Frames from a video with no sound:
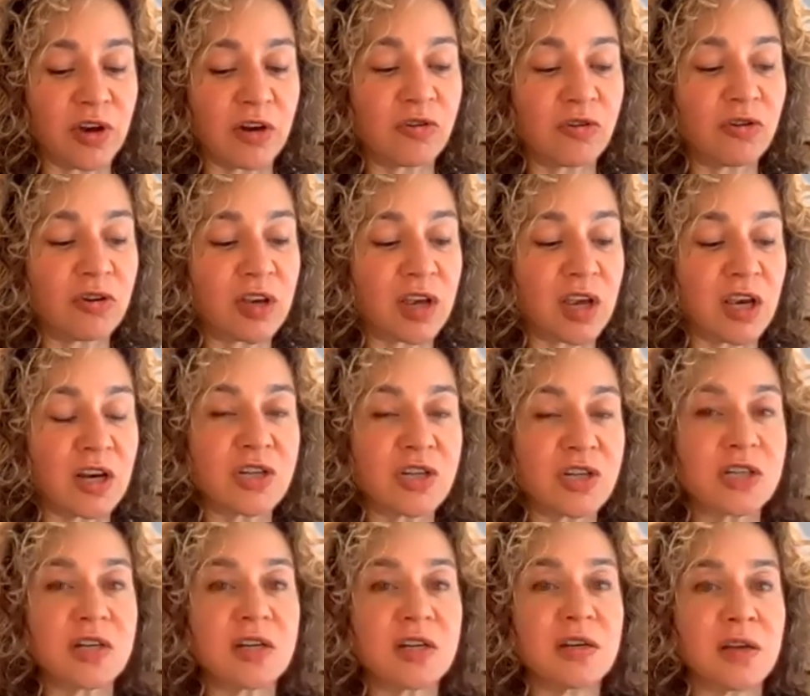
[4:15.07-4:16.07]

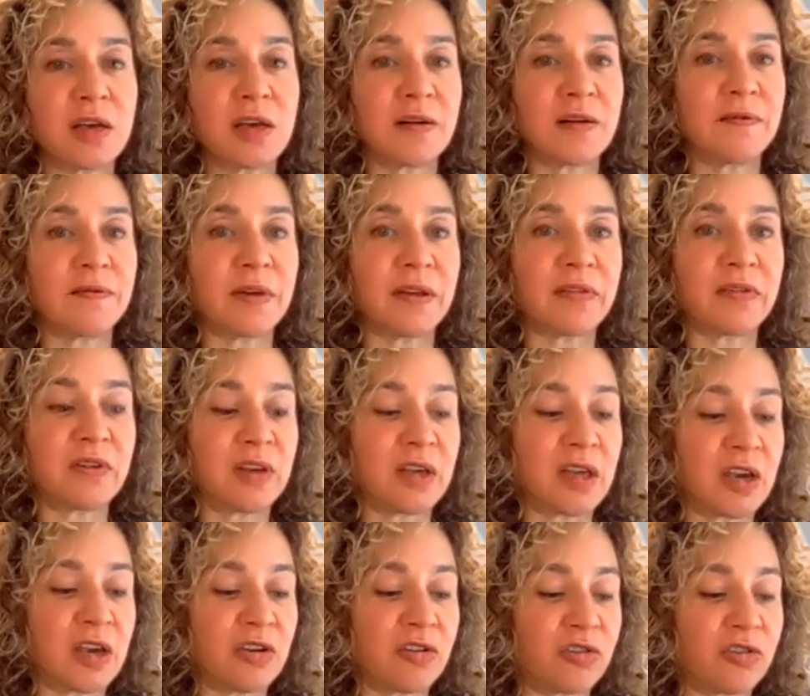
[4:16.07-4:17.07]
education, and
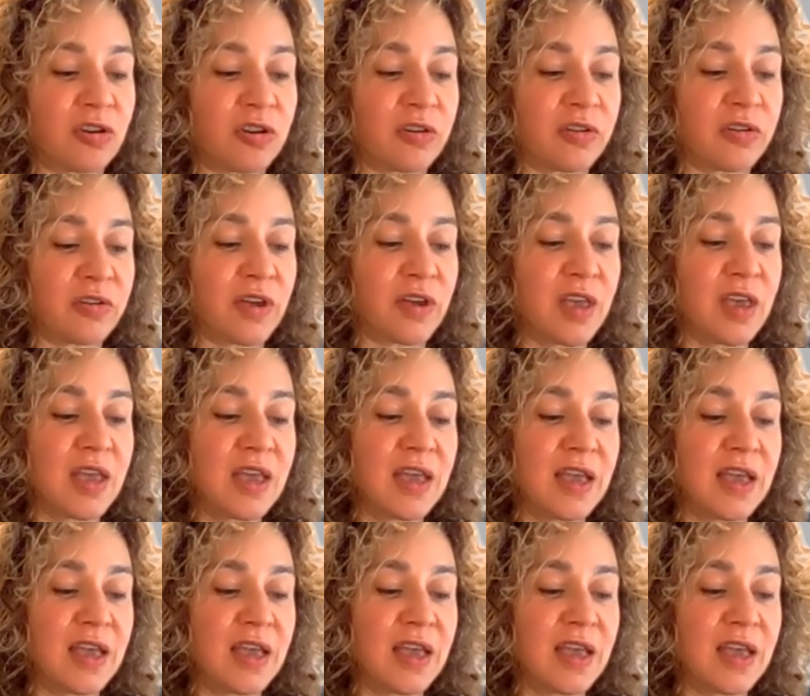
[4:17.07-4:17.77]
investigations.